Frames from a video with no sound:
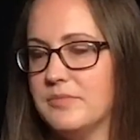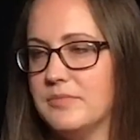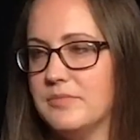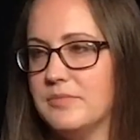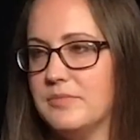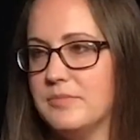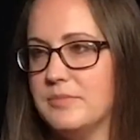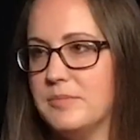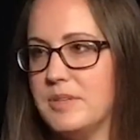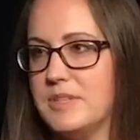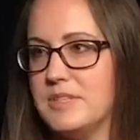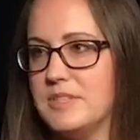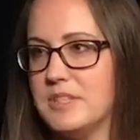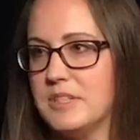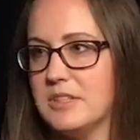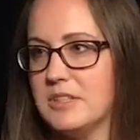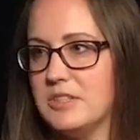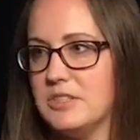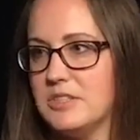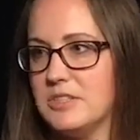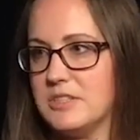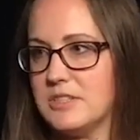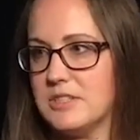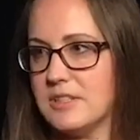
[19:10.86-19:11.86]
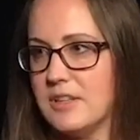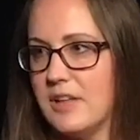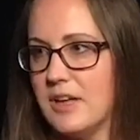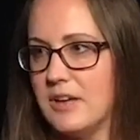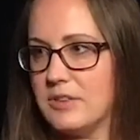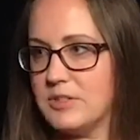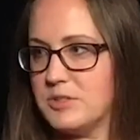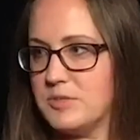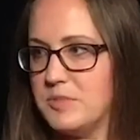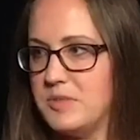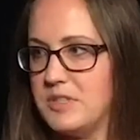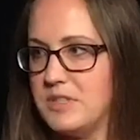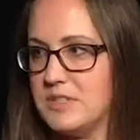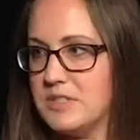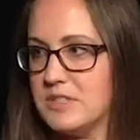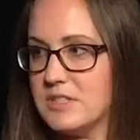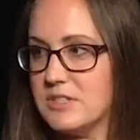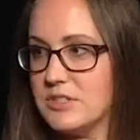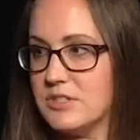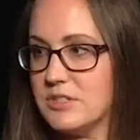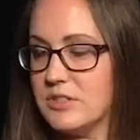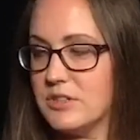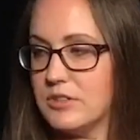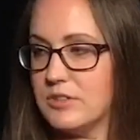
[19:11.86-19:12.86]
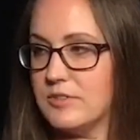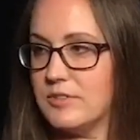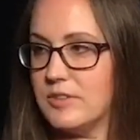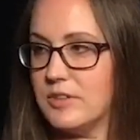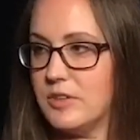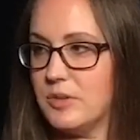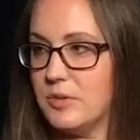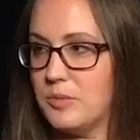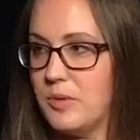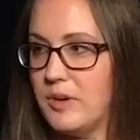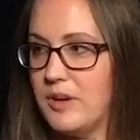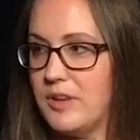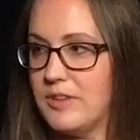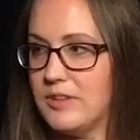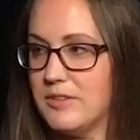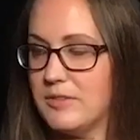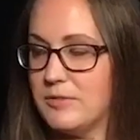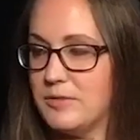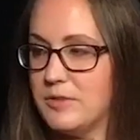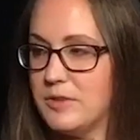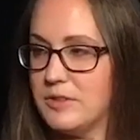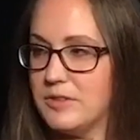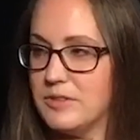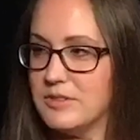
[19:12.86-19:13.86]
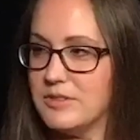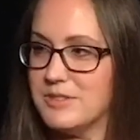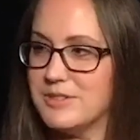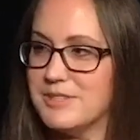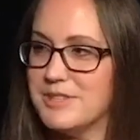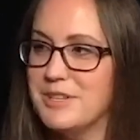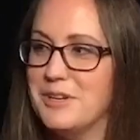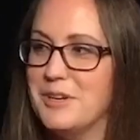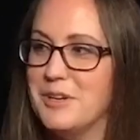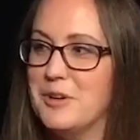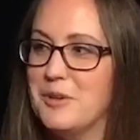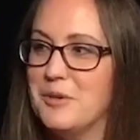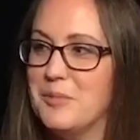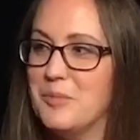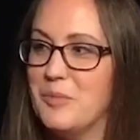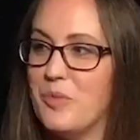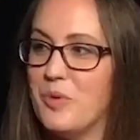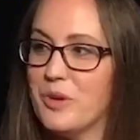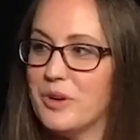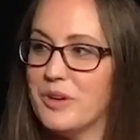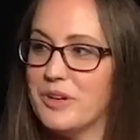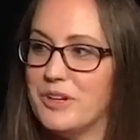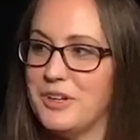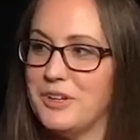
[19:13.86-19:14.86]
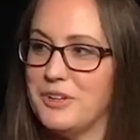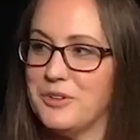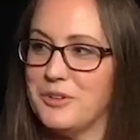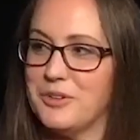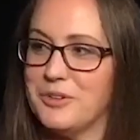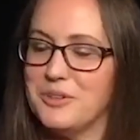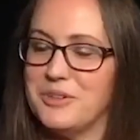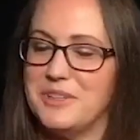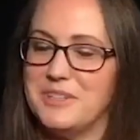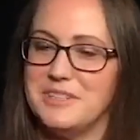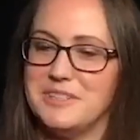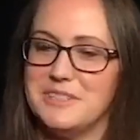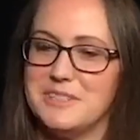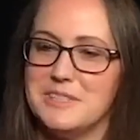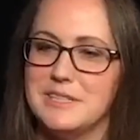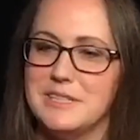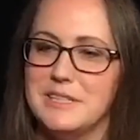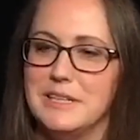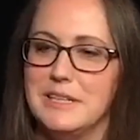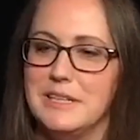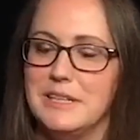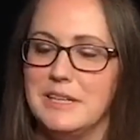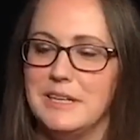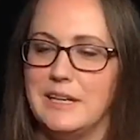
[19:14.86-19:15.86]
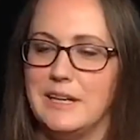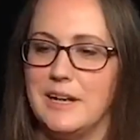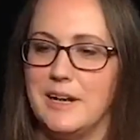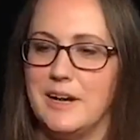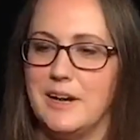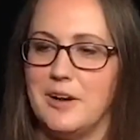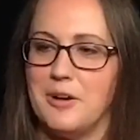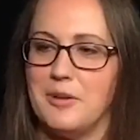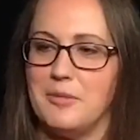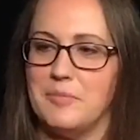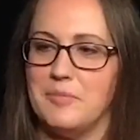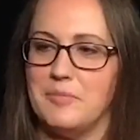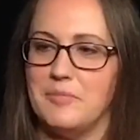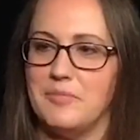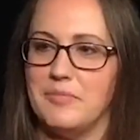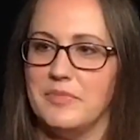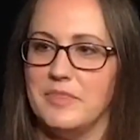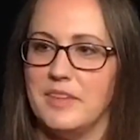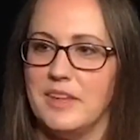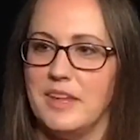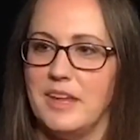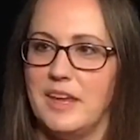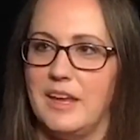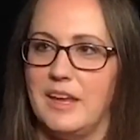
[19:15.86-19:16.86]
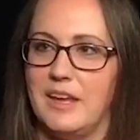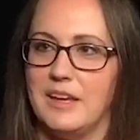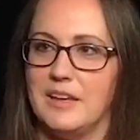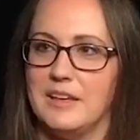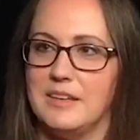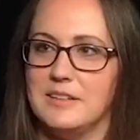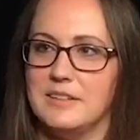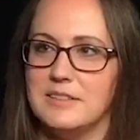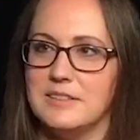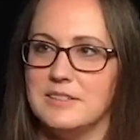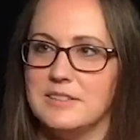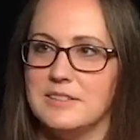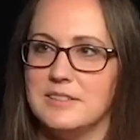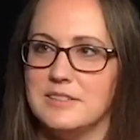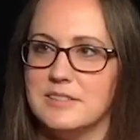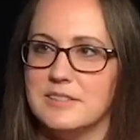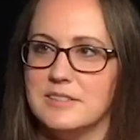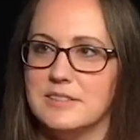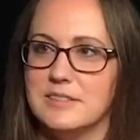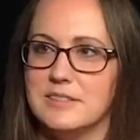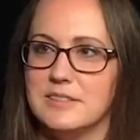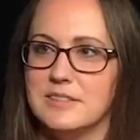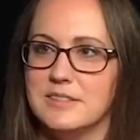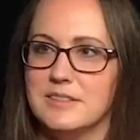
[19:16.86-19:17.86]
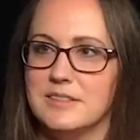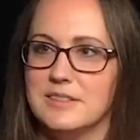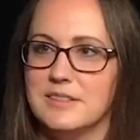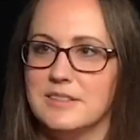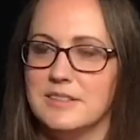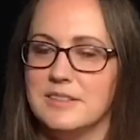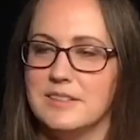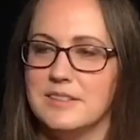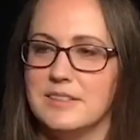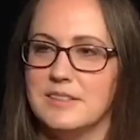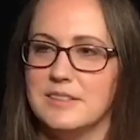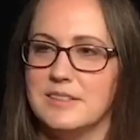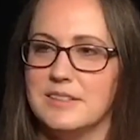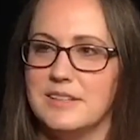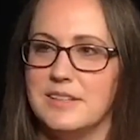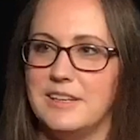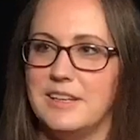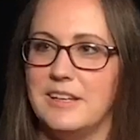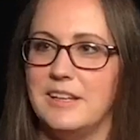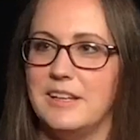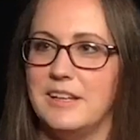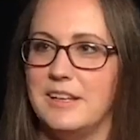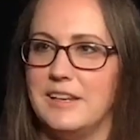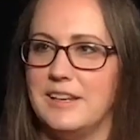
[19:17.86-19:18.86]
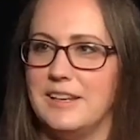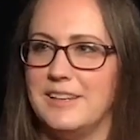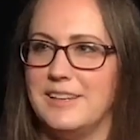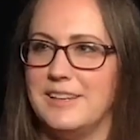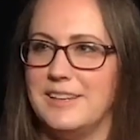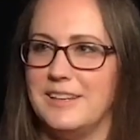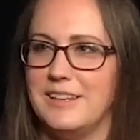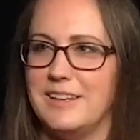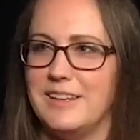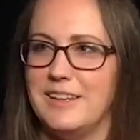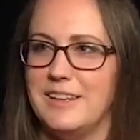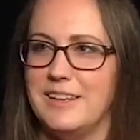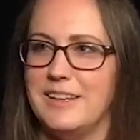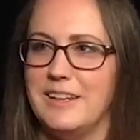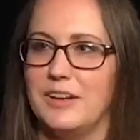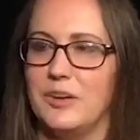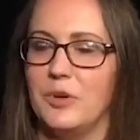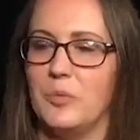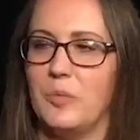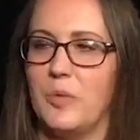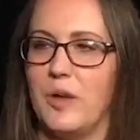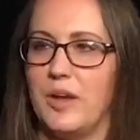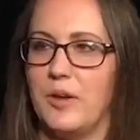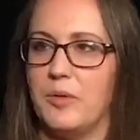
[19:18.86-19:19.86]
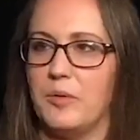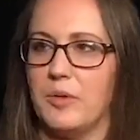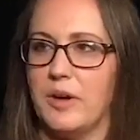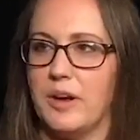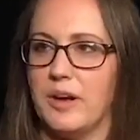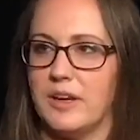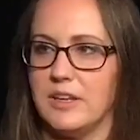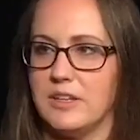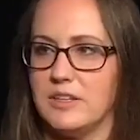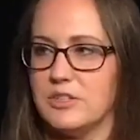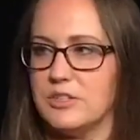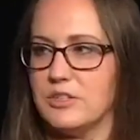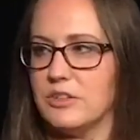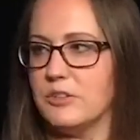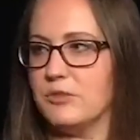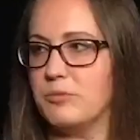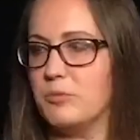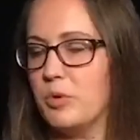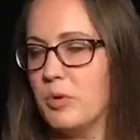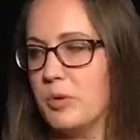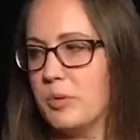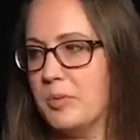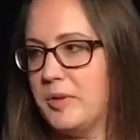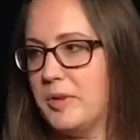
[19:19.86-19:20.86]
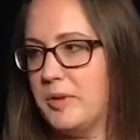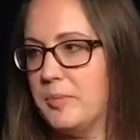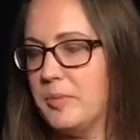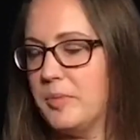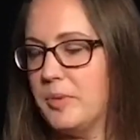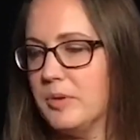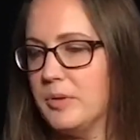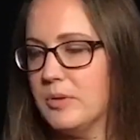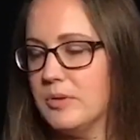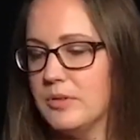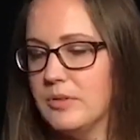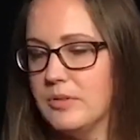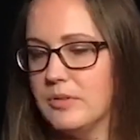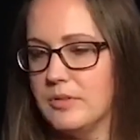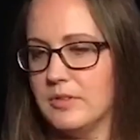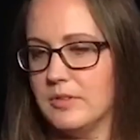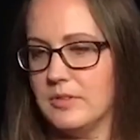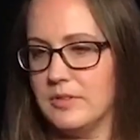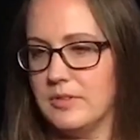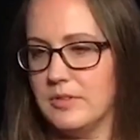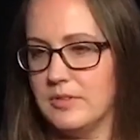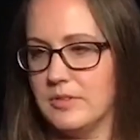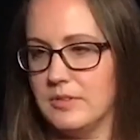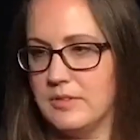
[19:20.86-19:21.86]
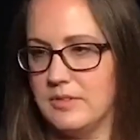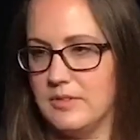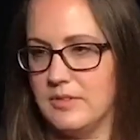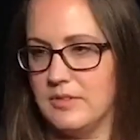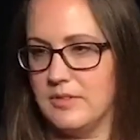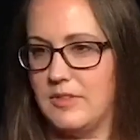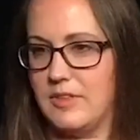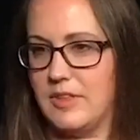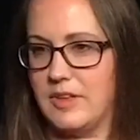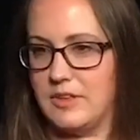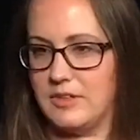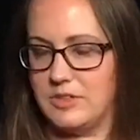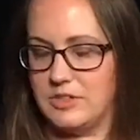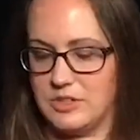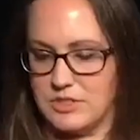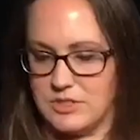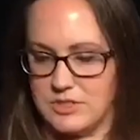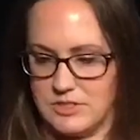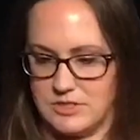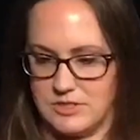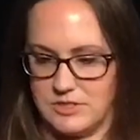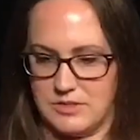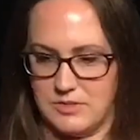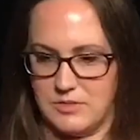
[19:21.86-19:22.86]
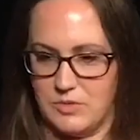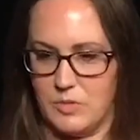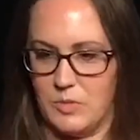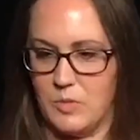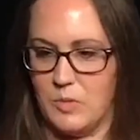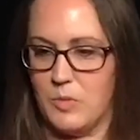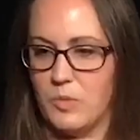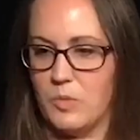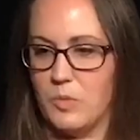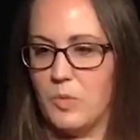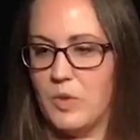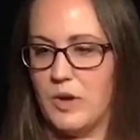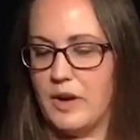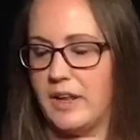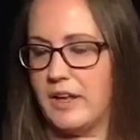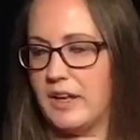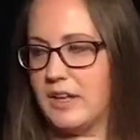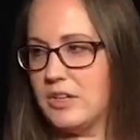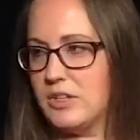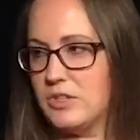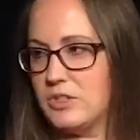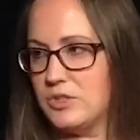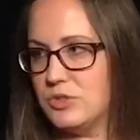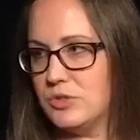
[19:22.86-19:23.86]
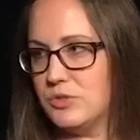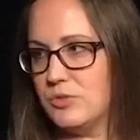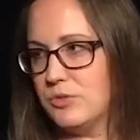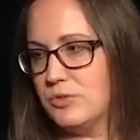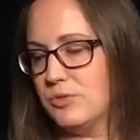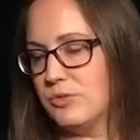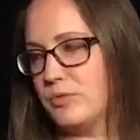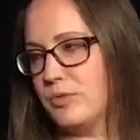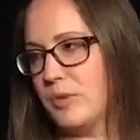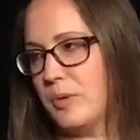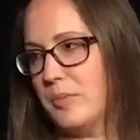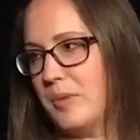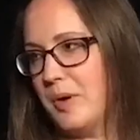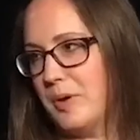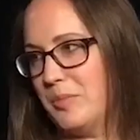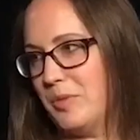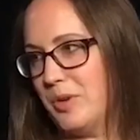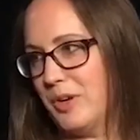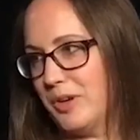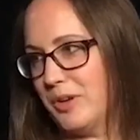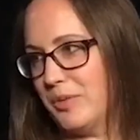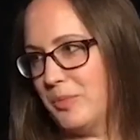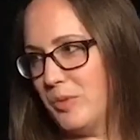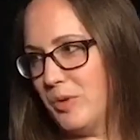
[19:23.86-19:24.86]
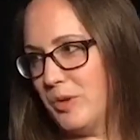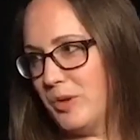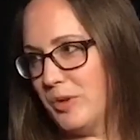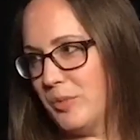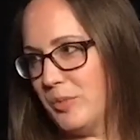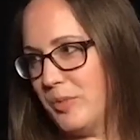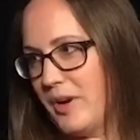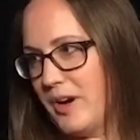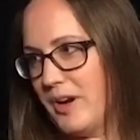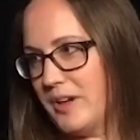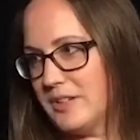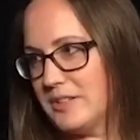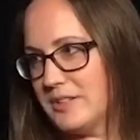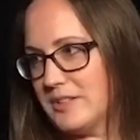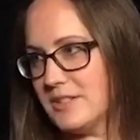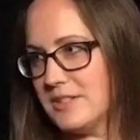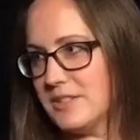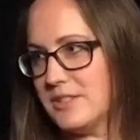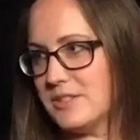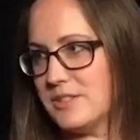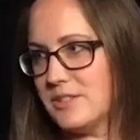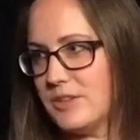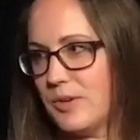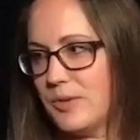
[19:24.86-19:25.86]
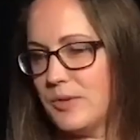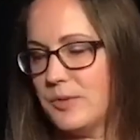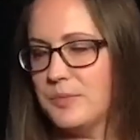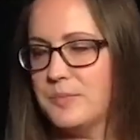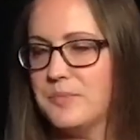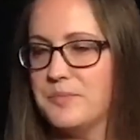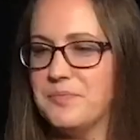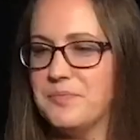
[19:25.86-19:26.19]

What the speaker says: basically just allows me to serve in a way that feels more congruent, and in a way where I can serve more people than just what I can do from my brick and mortar practice. So